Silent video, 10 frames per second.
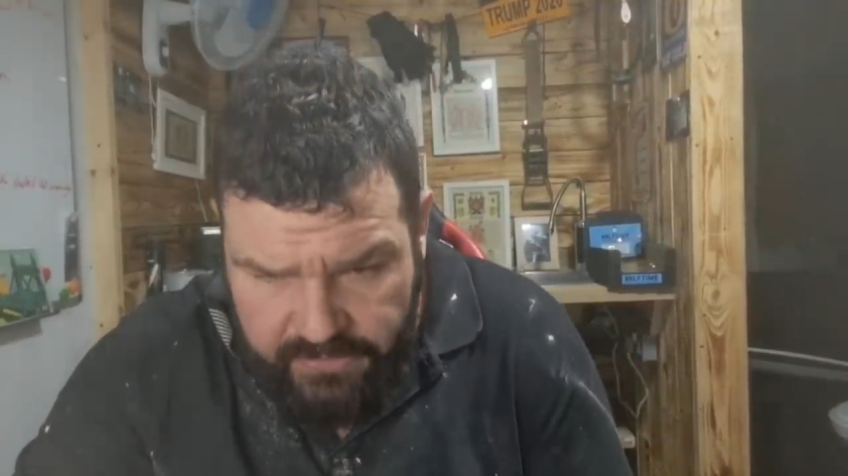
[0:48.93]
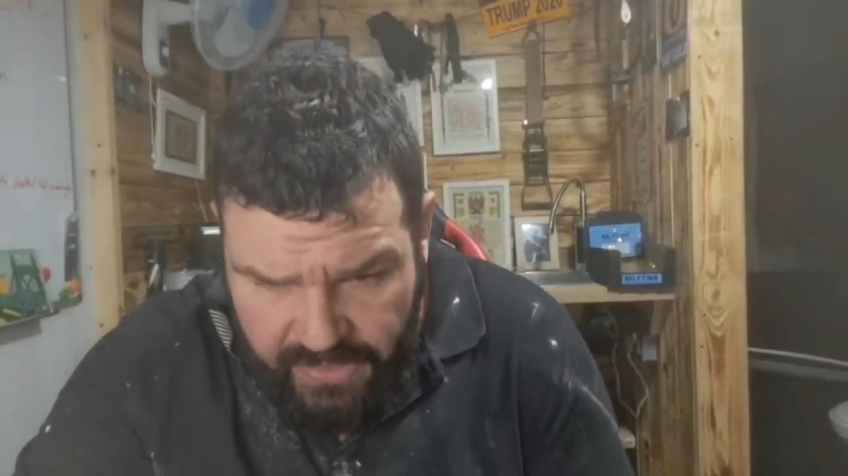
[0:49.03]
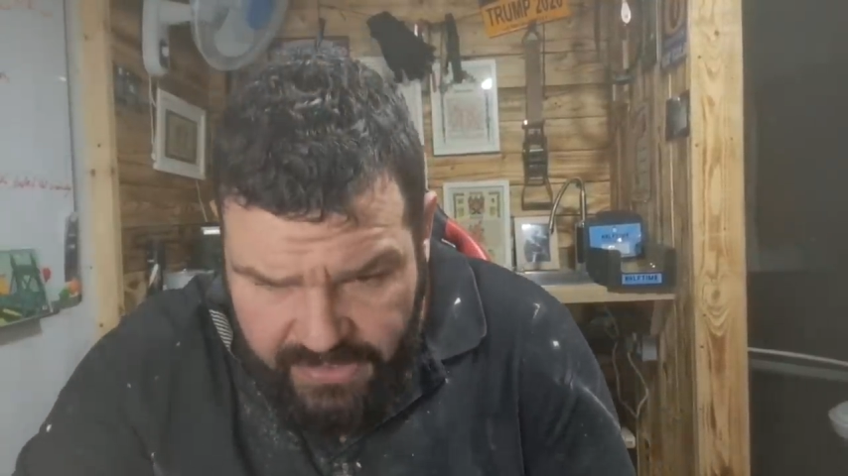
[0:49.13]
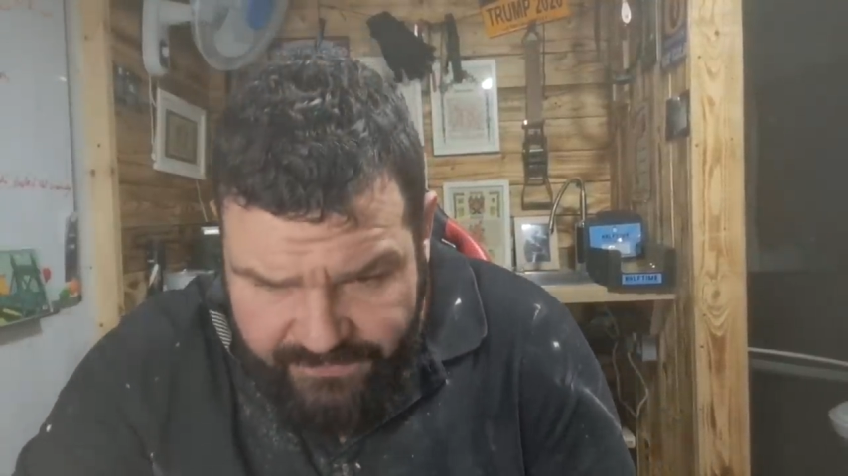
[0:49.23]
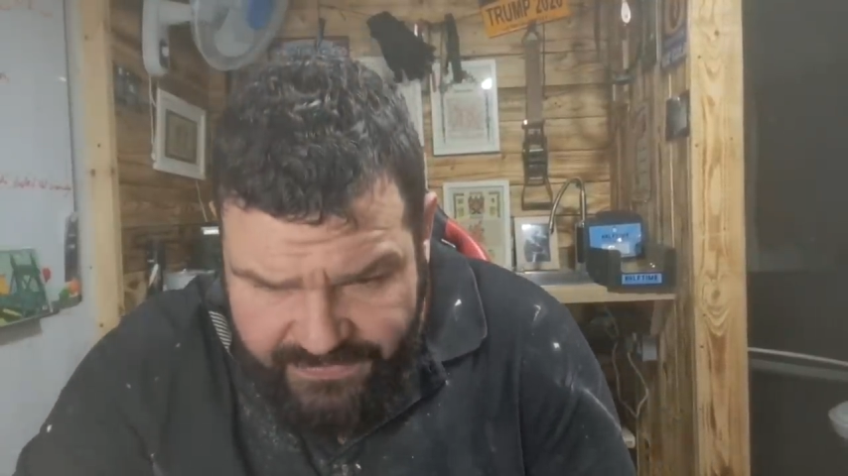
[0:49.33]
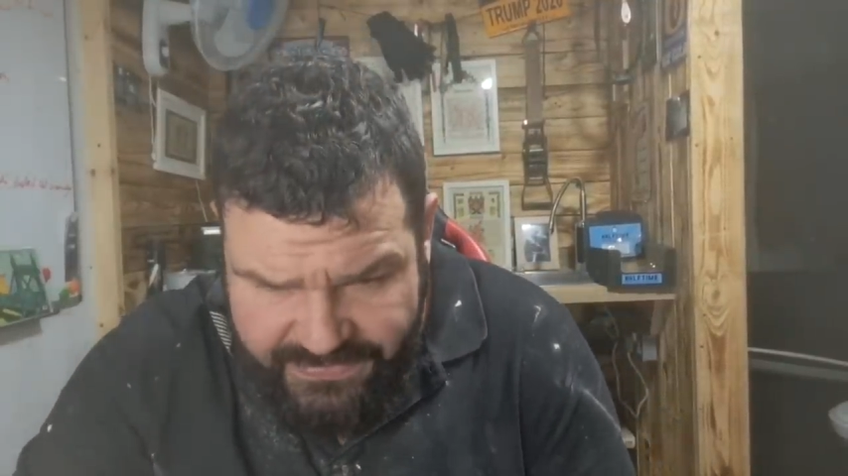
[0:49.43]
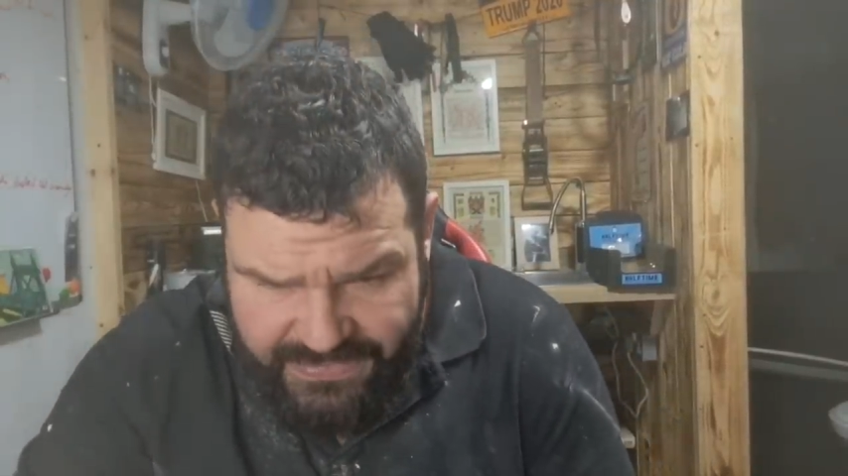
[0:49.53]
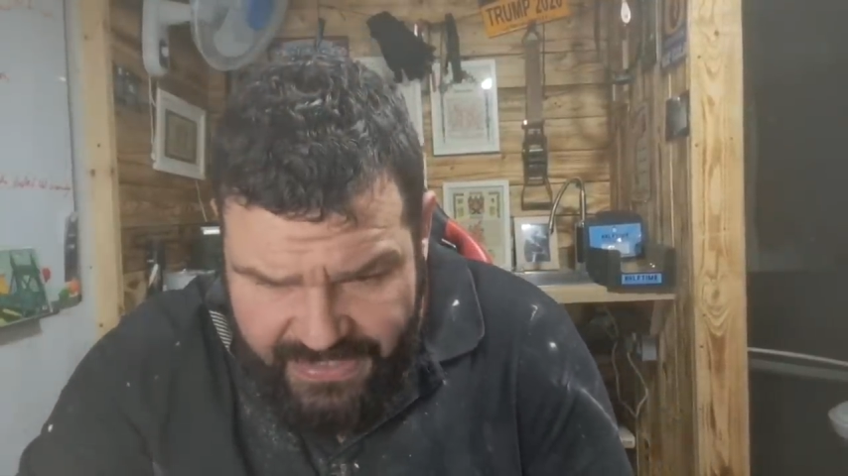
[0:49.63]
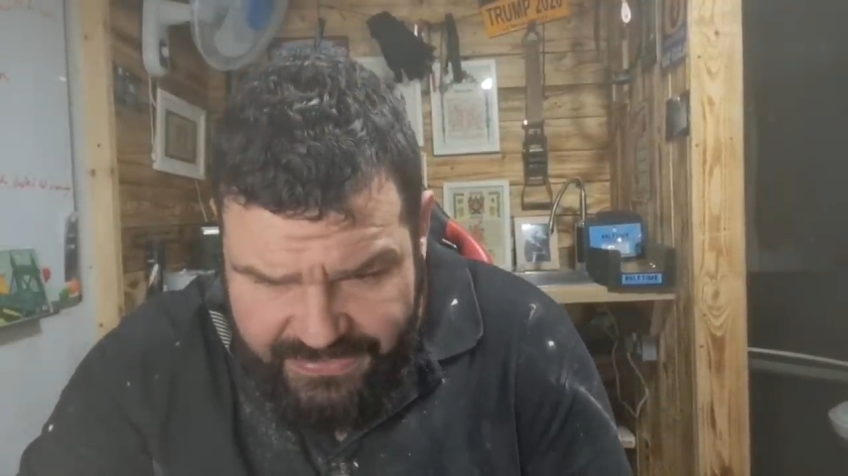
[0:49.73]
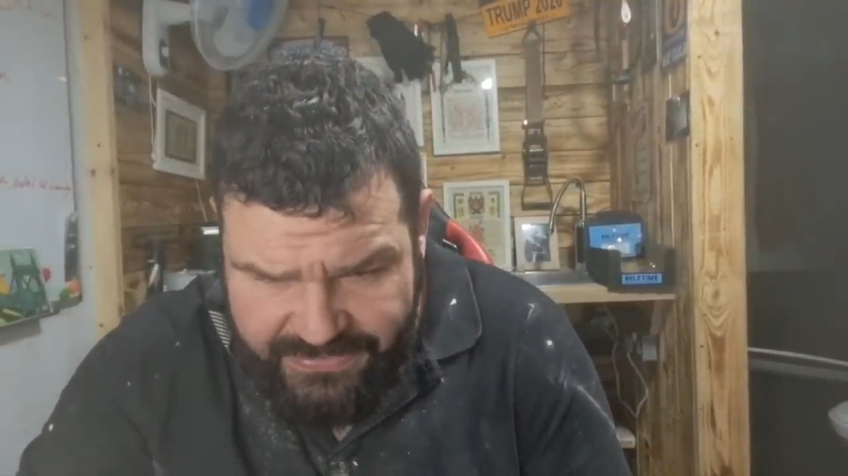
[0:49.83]
David
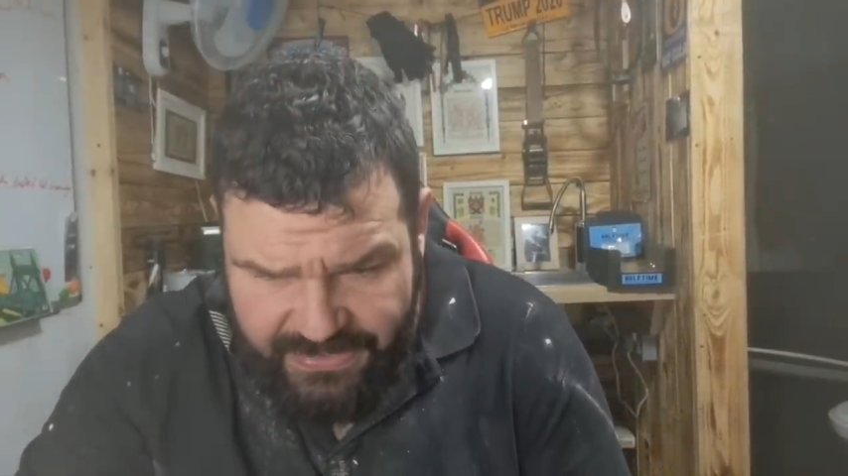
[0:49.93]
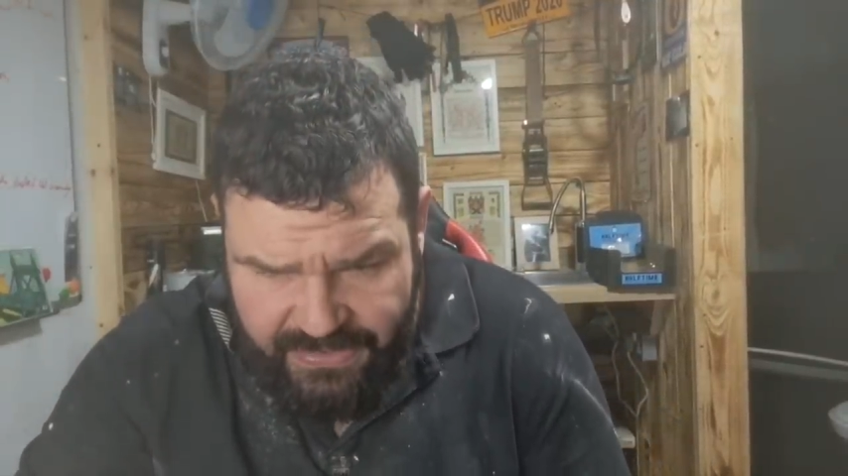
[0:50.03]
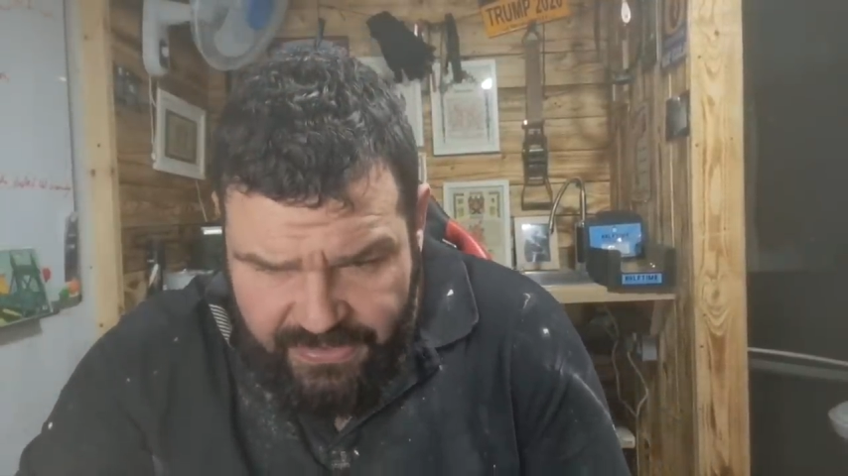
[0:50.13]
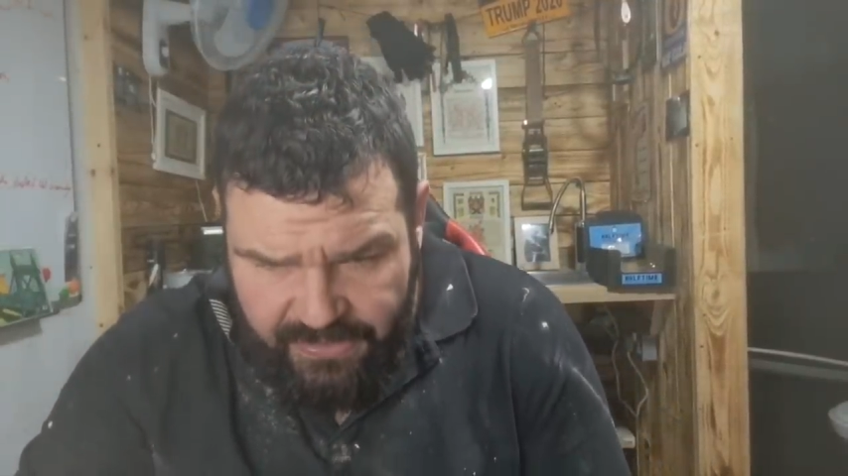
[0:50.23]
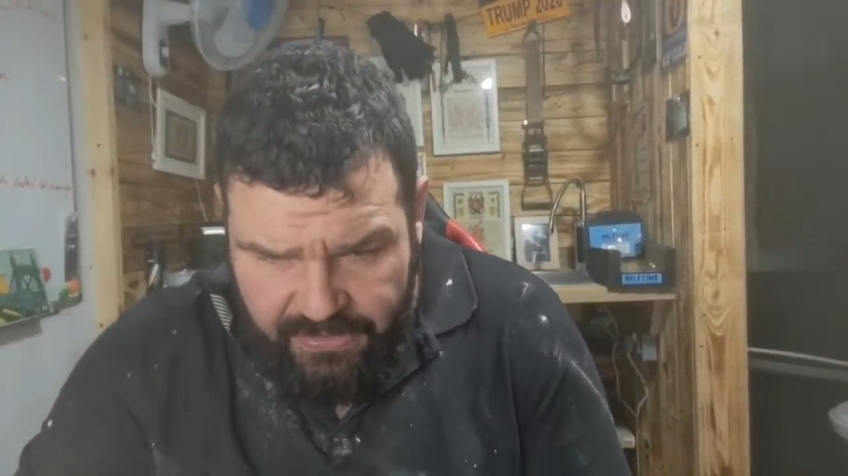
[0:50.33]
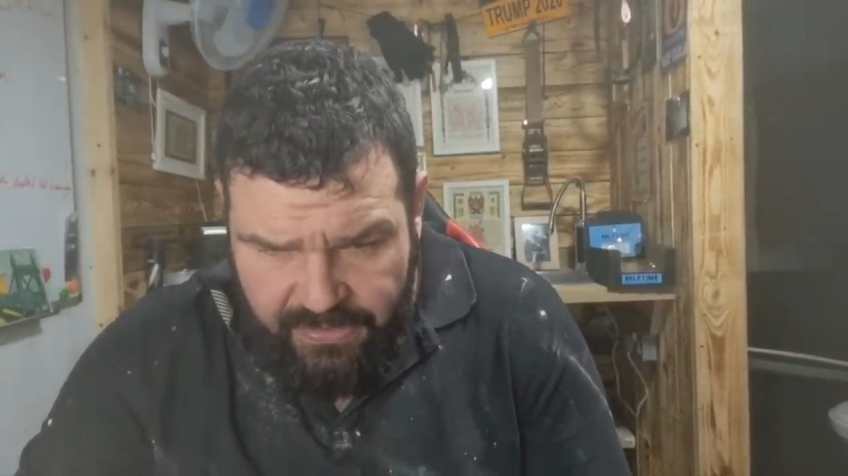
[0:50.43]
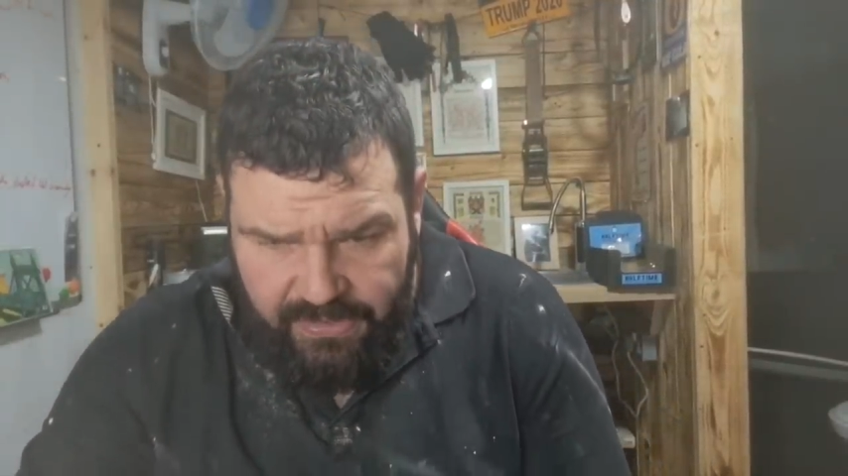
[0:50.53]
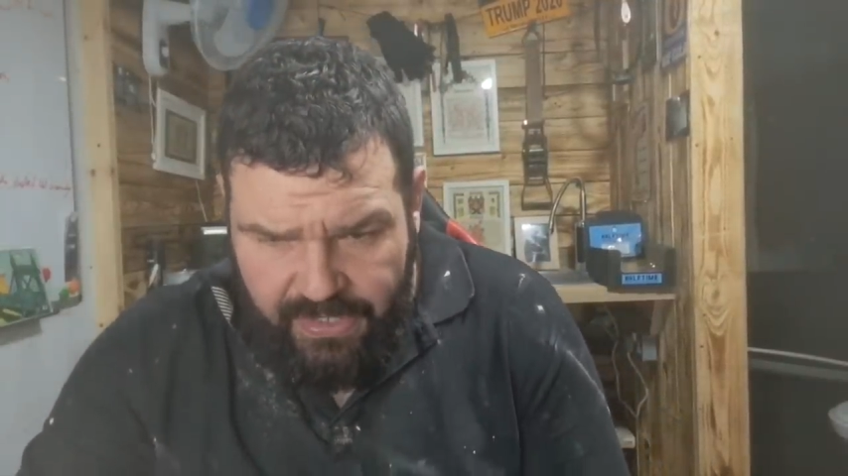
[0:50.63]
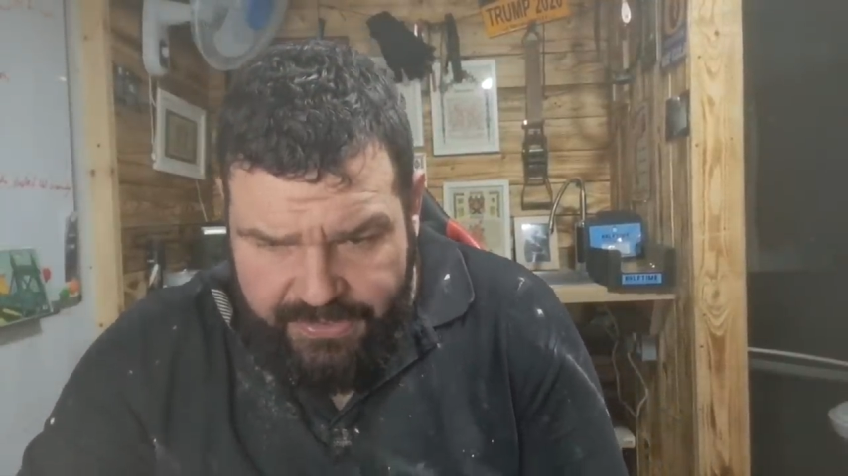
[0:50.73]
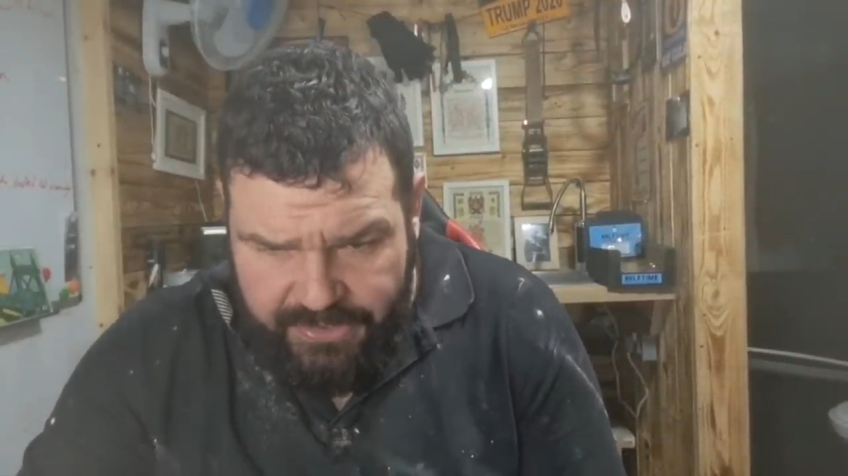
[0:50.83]
says,
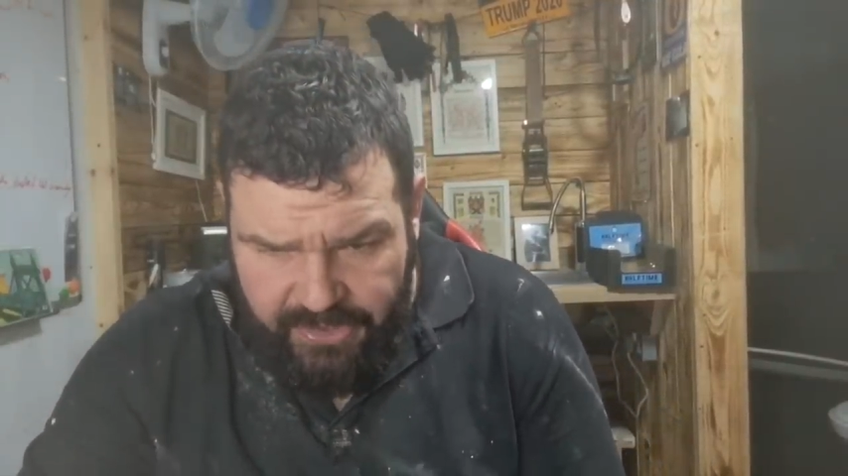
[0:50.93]
"Hi